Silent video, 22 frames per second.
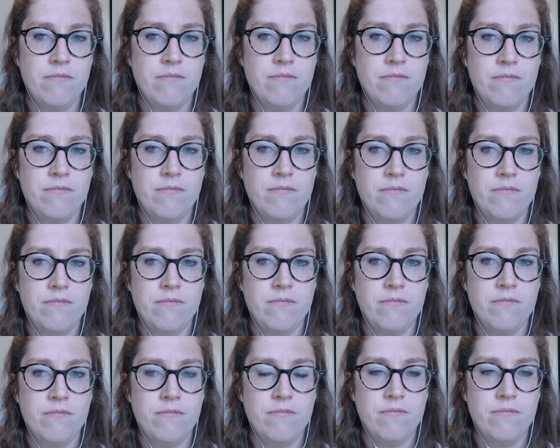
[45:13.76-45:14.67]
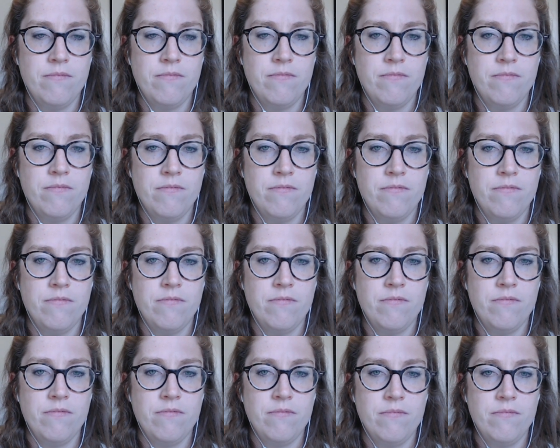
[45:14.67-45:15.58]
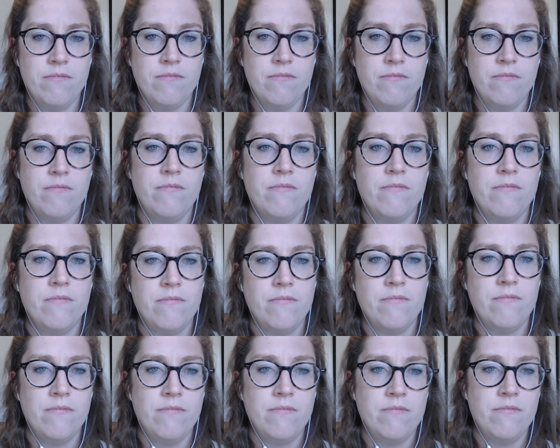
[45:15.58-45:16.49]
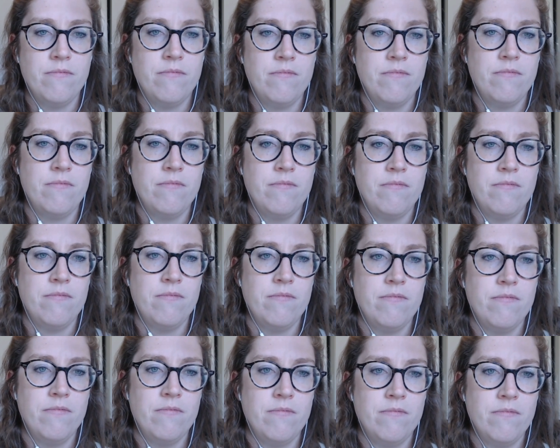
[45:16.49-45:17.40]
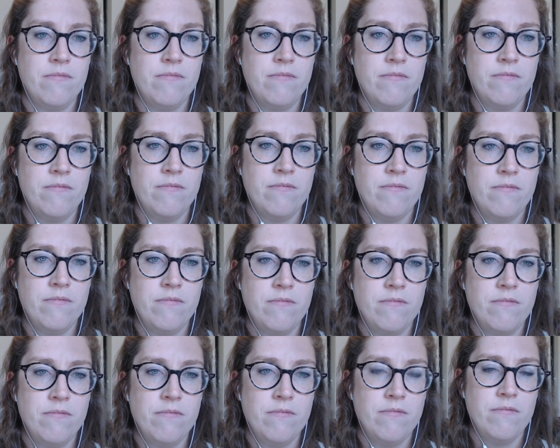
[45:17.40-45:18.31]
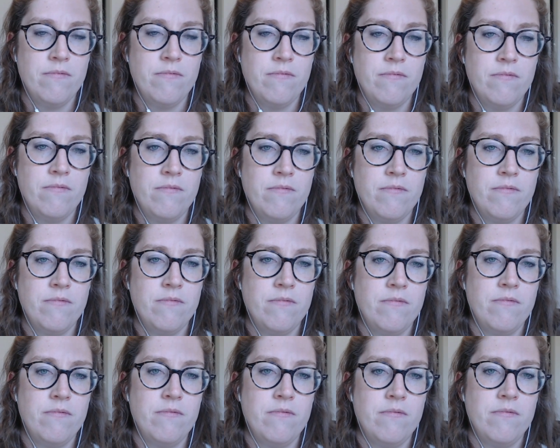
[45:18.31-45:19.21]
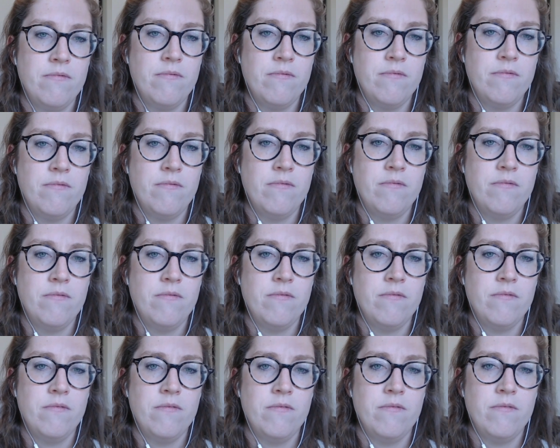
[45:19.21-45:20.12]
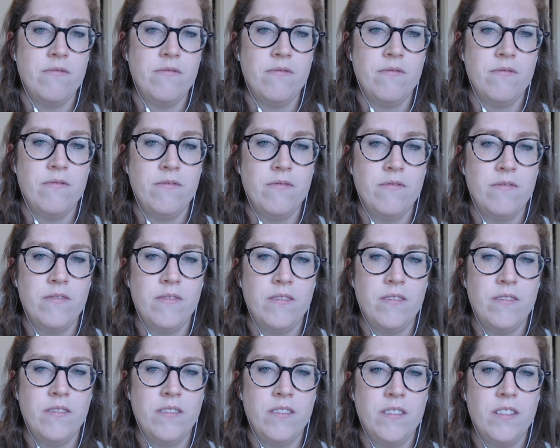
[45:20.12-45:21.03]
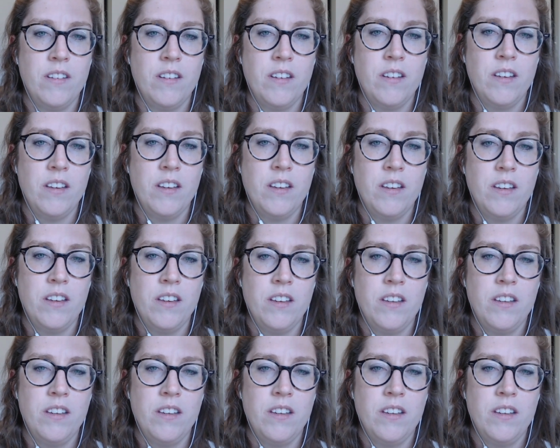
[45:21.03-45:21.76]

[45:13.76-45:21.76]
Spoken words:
[no speech]